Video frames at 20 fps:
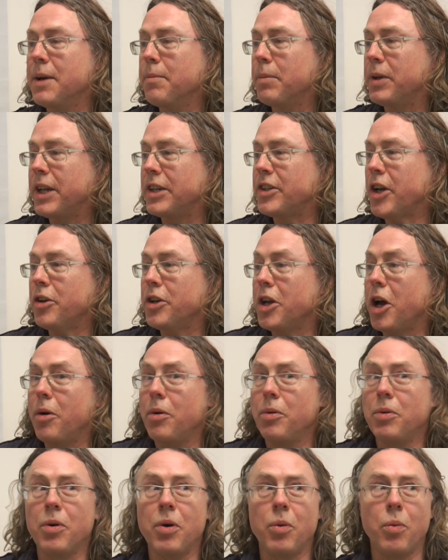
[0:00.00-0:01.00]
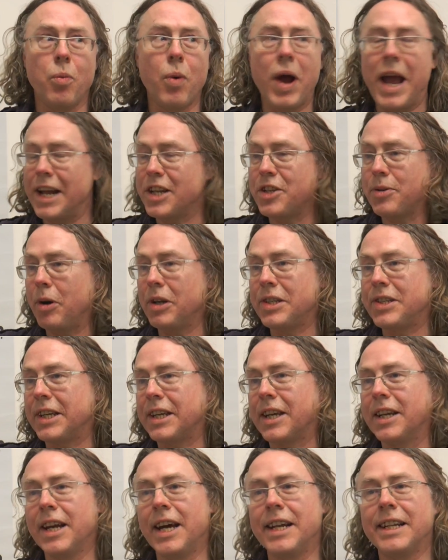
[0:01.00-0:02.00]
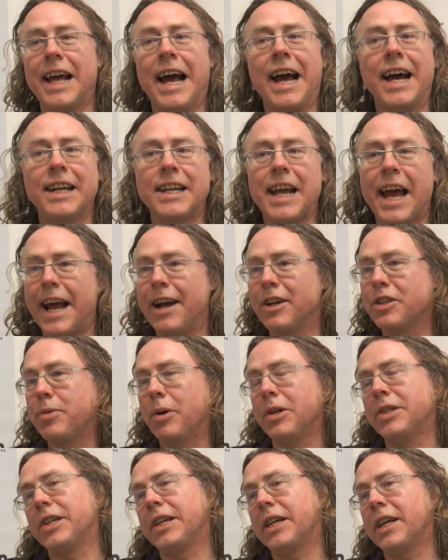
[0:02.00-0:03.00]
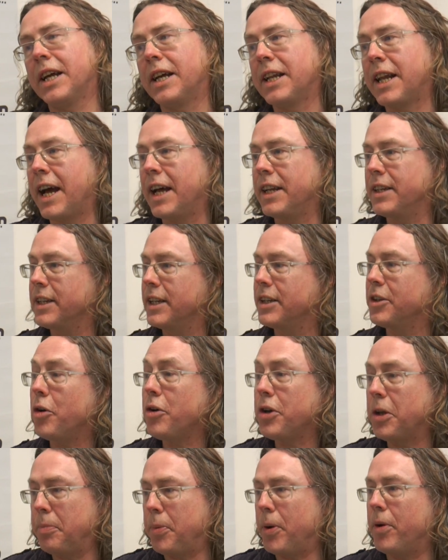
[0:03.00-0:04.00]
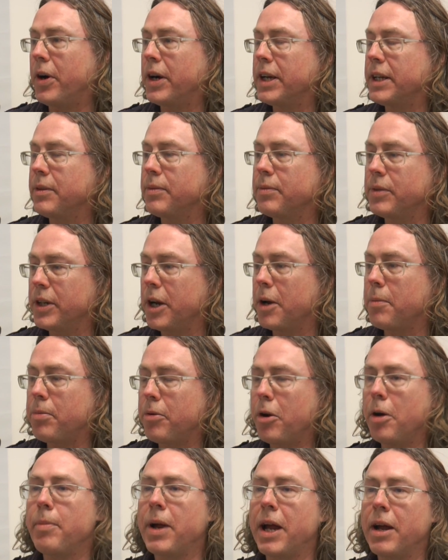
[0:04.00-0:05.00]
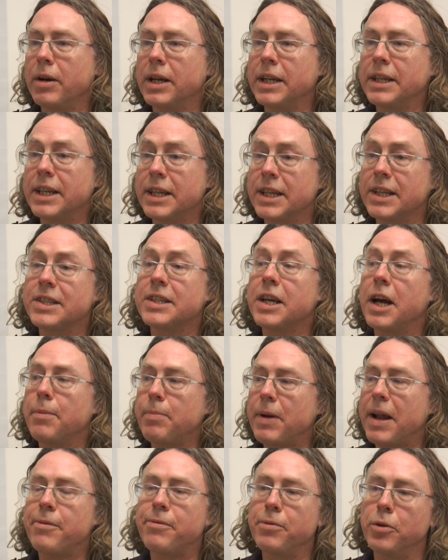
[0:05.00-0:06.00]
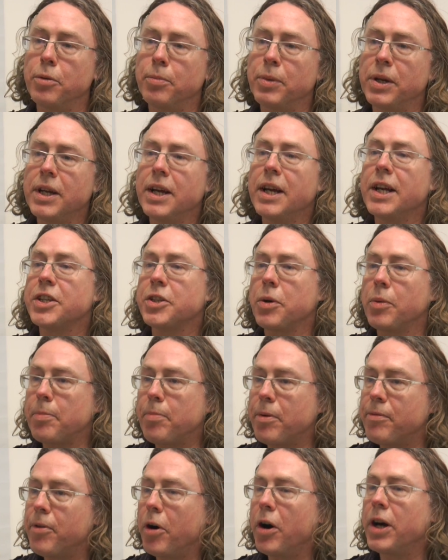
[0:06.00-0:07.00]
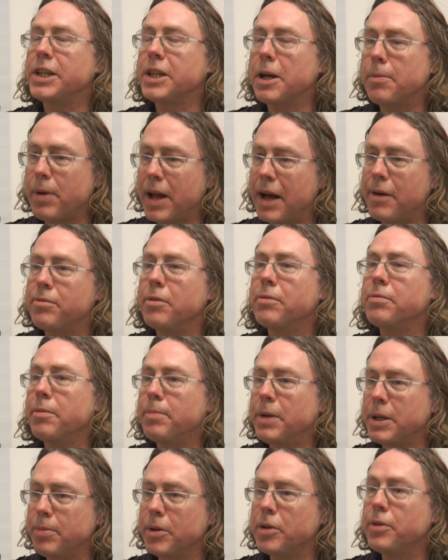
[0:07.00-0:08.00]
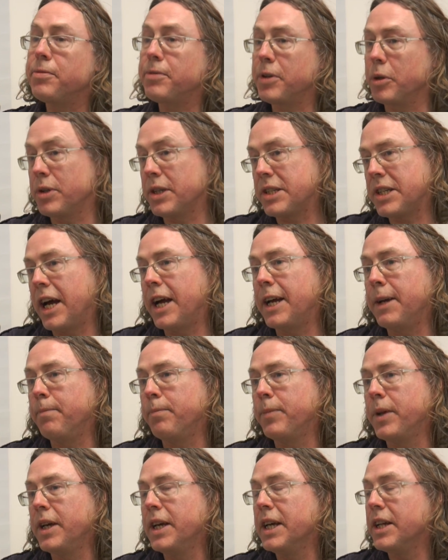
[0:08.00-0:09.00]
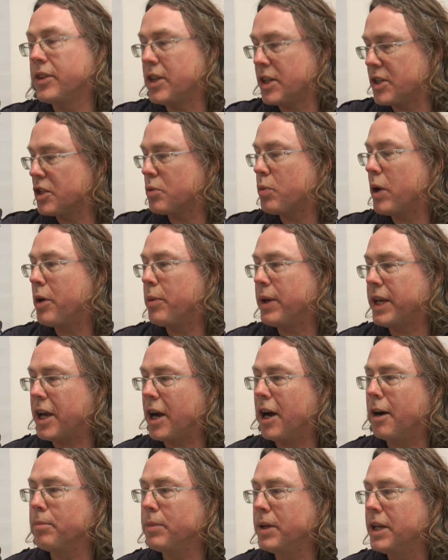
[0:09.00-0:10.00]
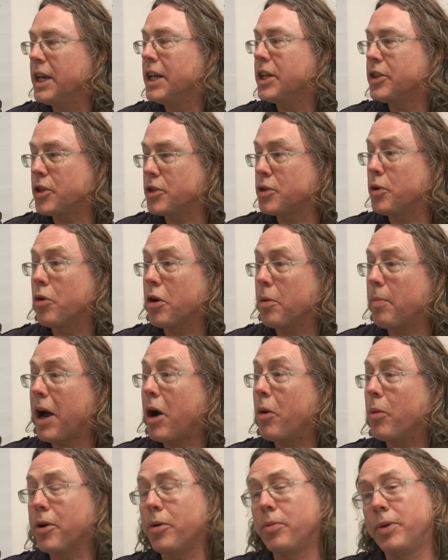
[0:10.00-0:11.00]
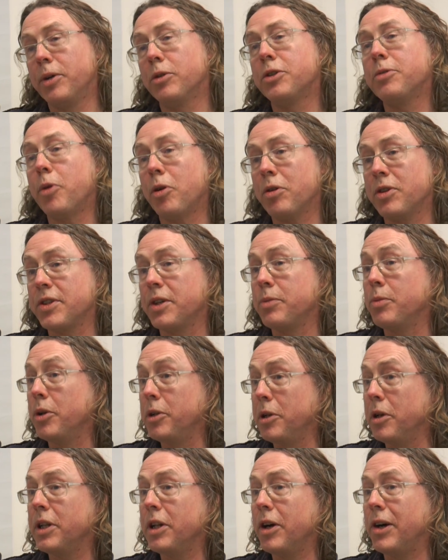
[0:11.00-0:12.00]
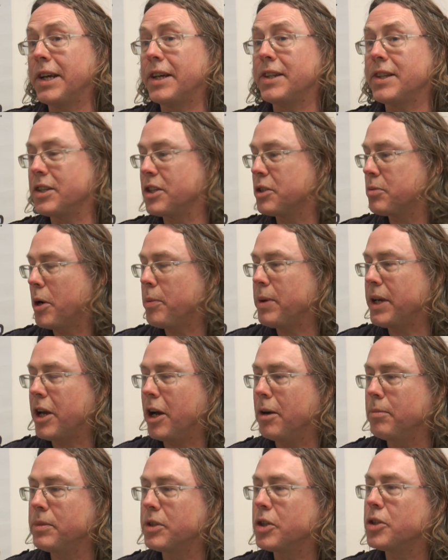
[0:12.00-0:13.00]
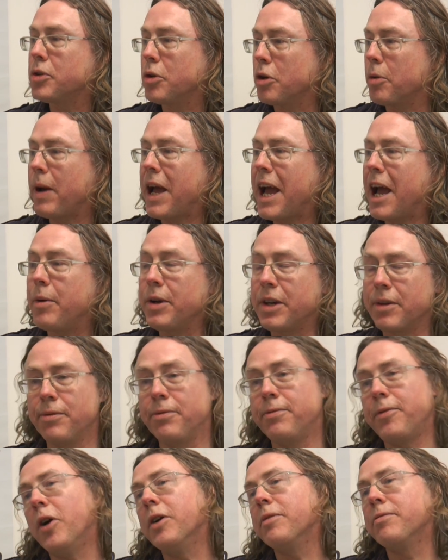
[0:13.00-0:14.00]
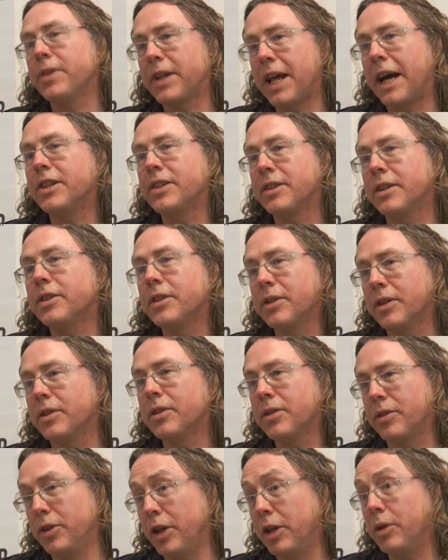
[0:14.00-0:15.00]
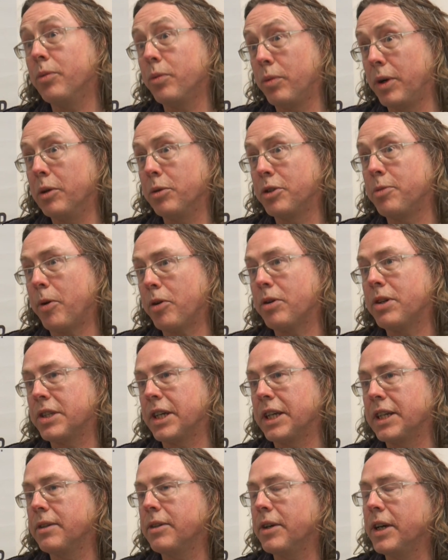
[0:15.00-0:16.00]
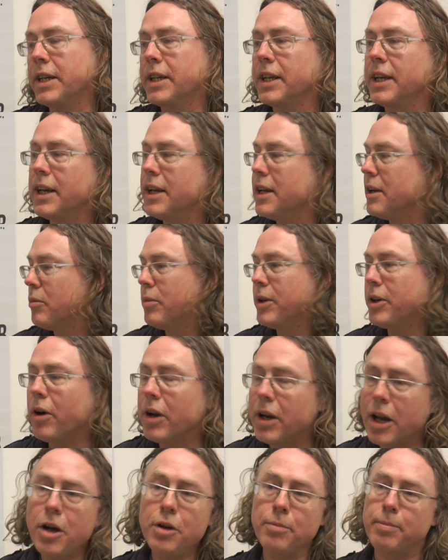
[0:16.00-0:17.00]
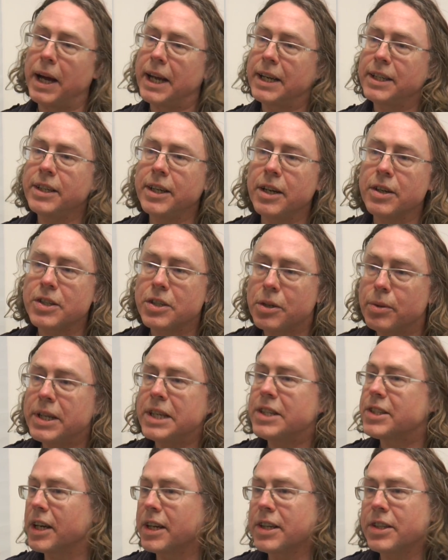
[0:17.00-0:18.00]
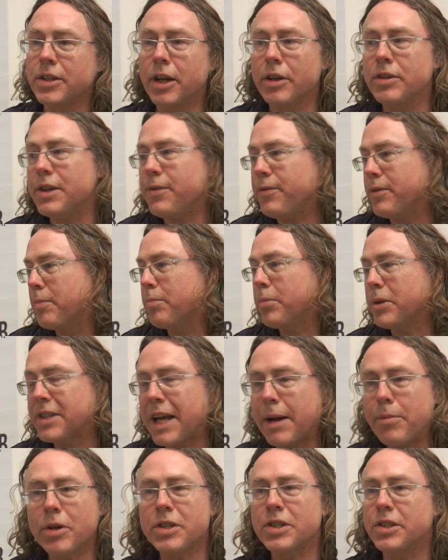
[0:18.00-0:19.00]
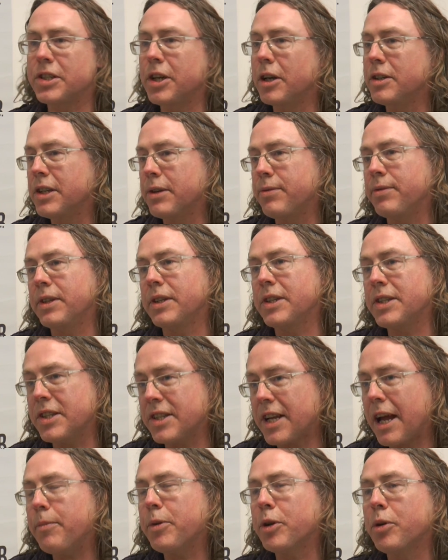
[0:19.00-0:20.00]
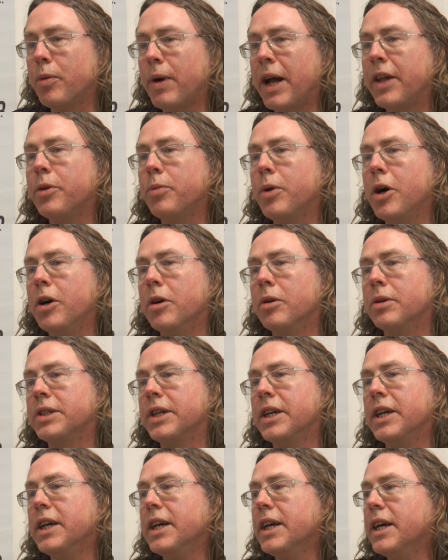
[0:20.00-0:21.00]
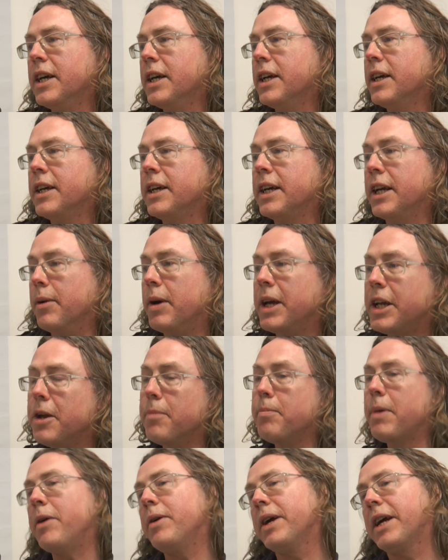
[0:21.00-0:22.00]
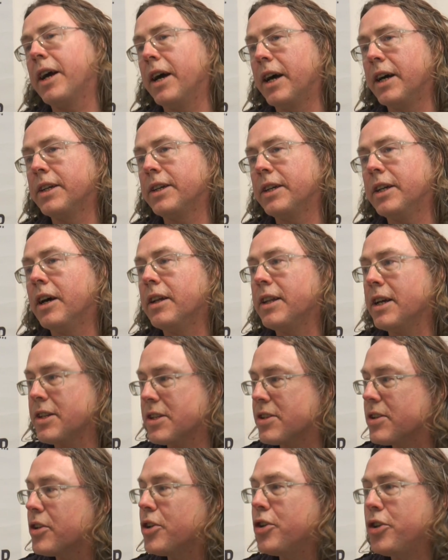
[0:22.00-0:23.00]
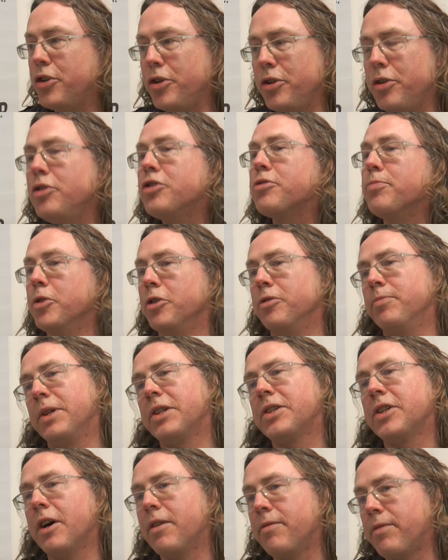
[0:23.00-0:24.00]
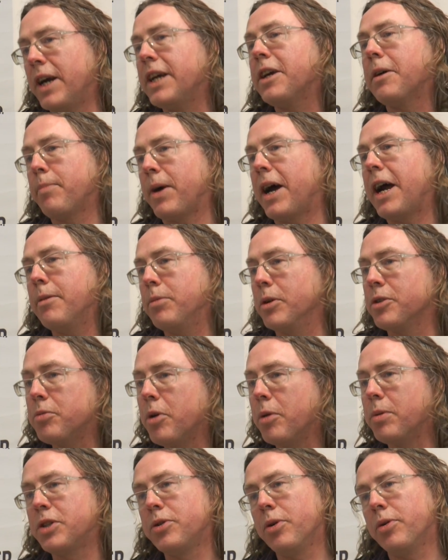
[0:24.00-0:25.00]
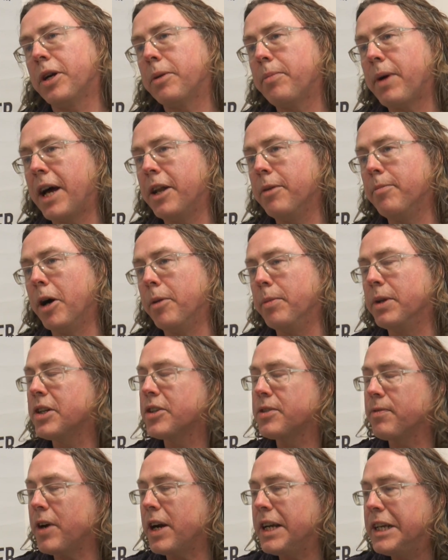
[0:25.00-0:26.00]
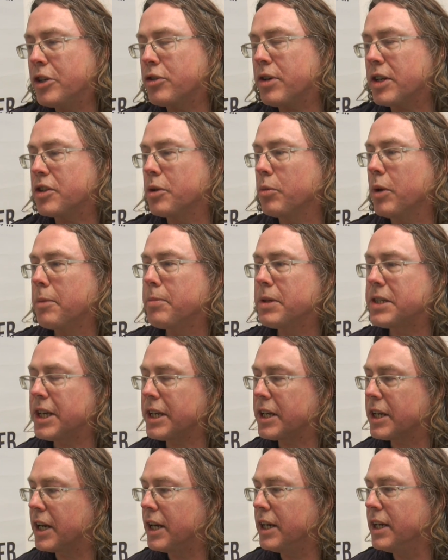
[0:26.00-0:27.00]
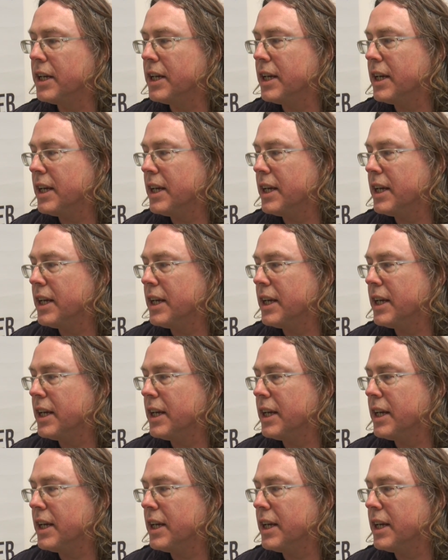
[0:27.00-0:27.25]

But they don't know where to articulate that and how to articulate that. And Occupy, you know, primarily is a platform. So we're providing a platform for people who feel the same. This is where we come to talk about what a real democracy will look like. This is where we come to talk about how we can fight for that. new real democracy, right? We're not alone, man. You know, Syriza is no different. Podemos is no different. This is happening all around the world. In America, you know, there's huge movements that are very comparable to what we're talking about at the moment. There's a very interesting one in particular